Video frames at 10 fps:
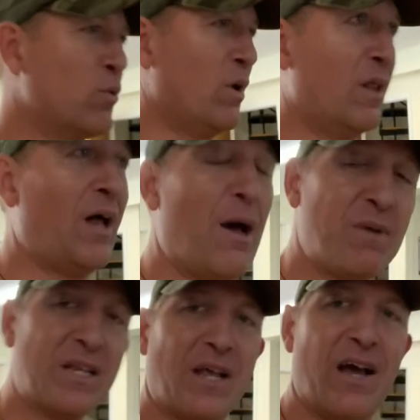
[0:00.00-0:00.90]
well, I'm
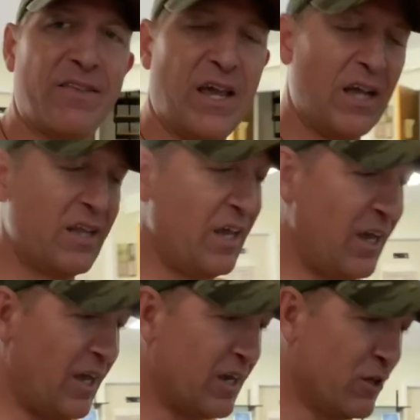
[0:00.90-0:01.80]
inside the
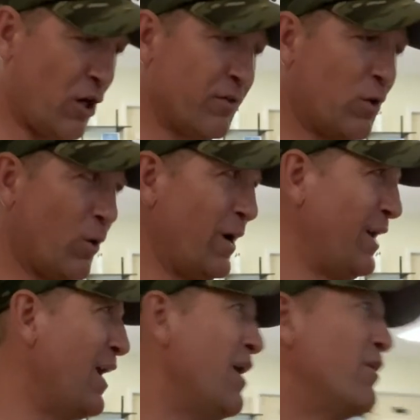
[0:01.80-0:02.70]
AT Conservatory.
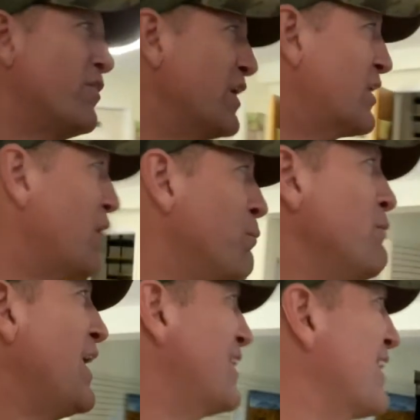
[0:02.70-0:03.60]
This
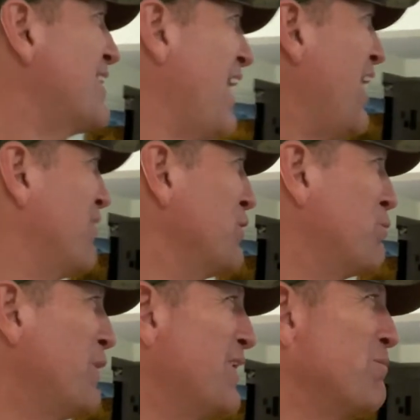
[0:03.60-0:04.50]
amazing staff has
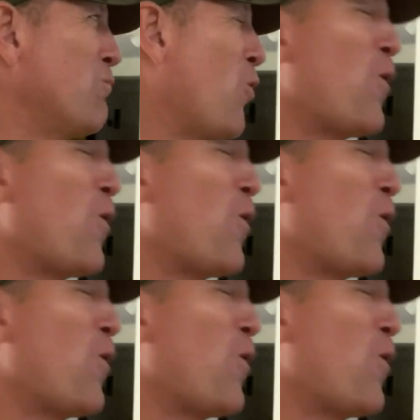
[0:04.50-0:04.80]
been more